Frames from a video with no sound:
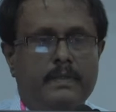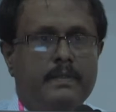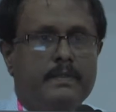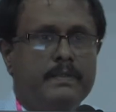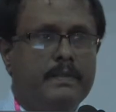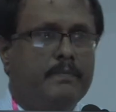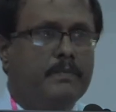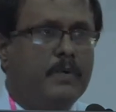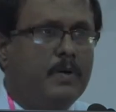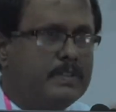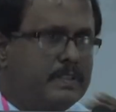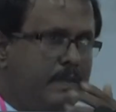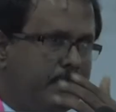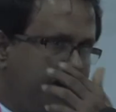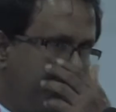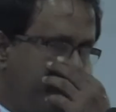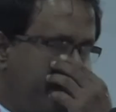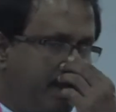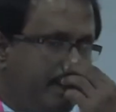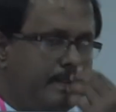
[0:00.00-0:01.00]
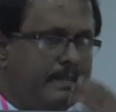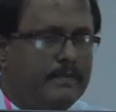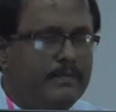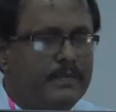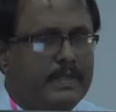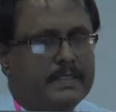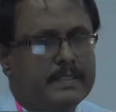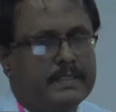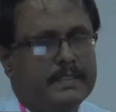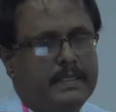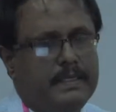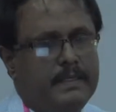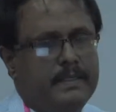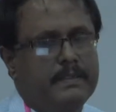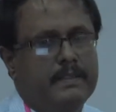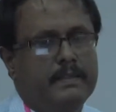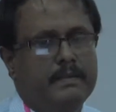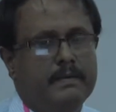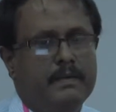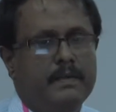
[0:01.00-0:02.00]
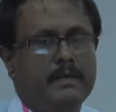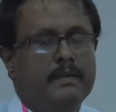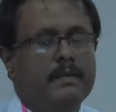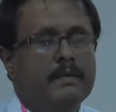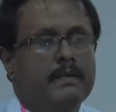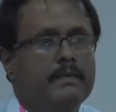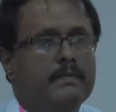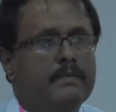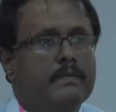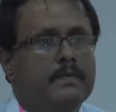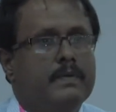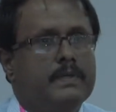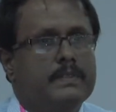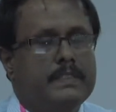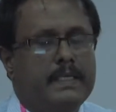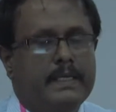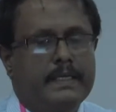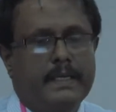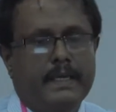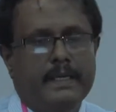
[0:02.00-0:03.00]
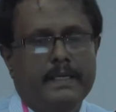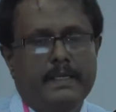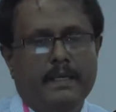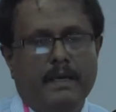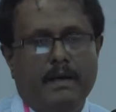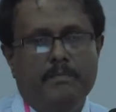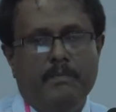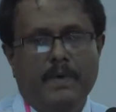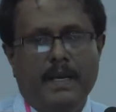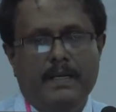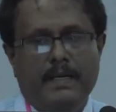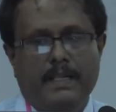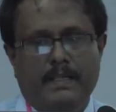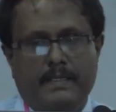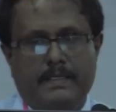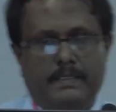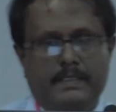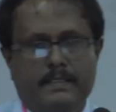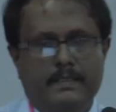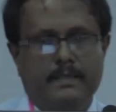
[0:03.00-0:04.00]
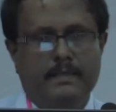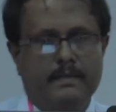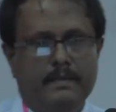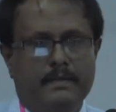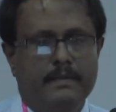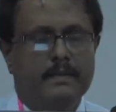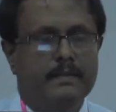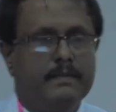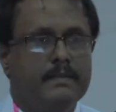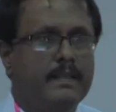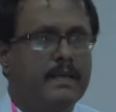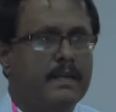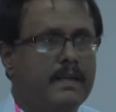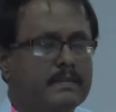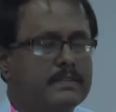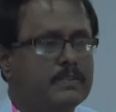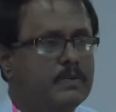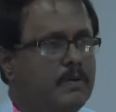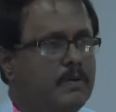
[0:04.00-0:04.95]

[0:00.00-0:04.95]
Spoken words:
The most of the patients we see CKD are malnourished. There are